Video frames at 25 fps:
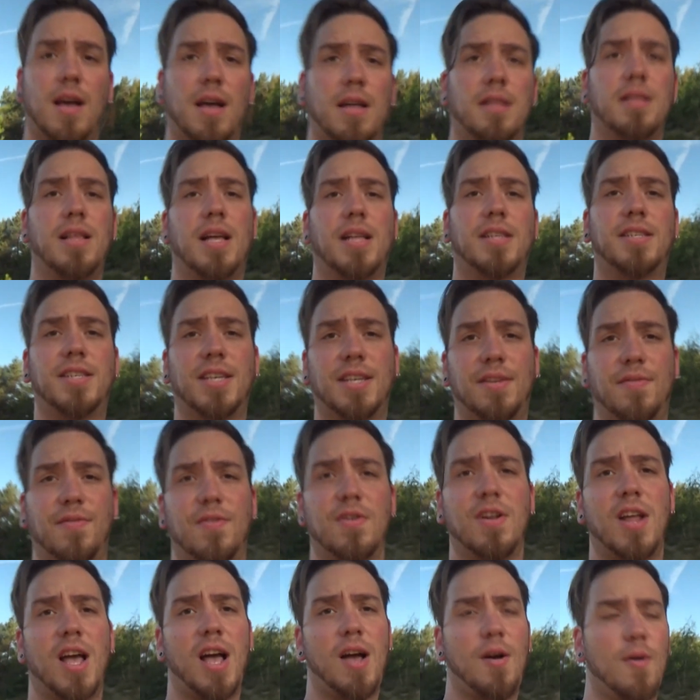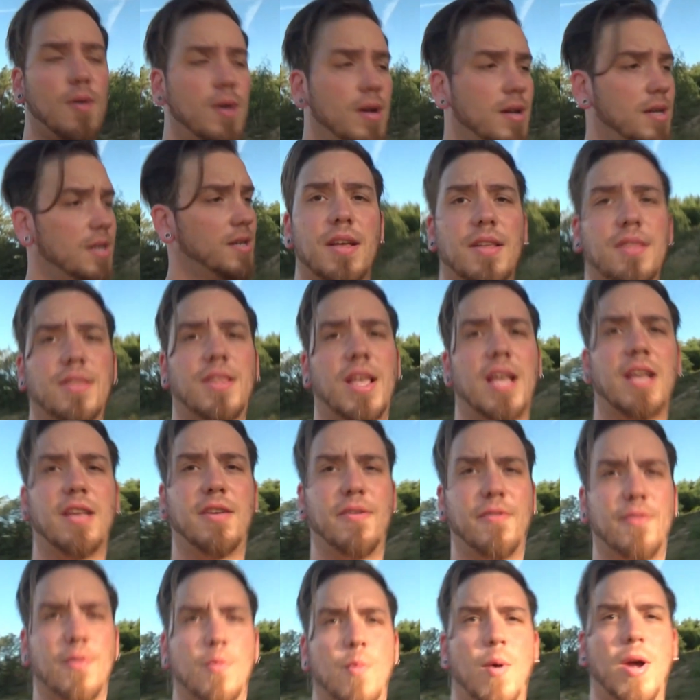that's it for now. Thank
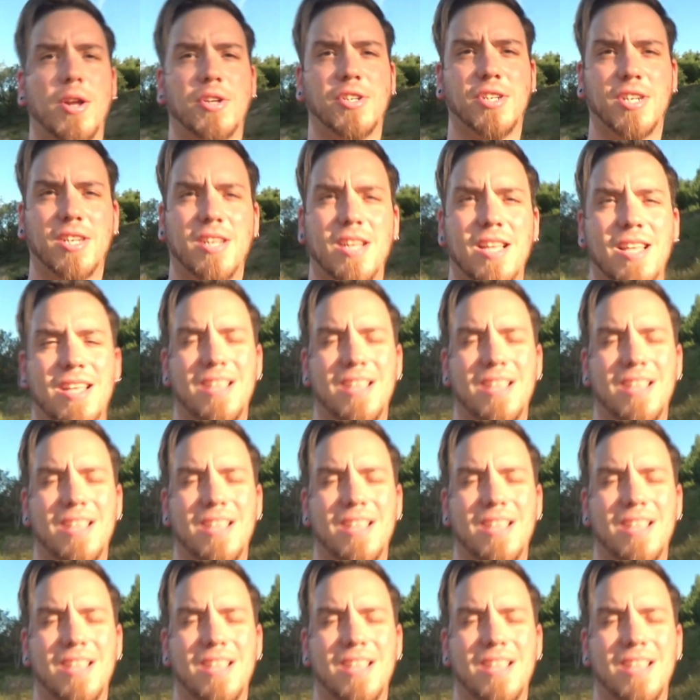you for watching.